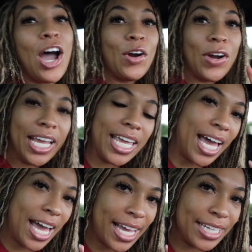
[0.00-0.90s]
All right,
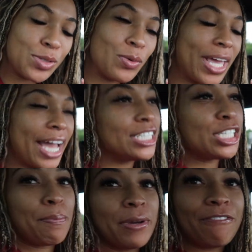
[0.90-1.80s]
guys, we'll catch
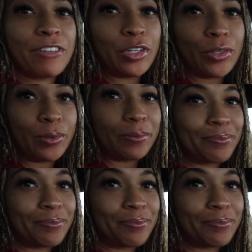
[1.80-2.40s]
up in a few.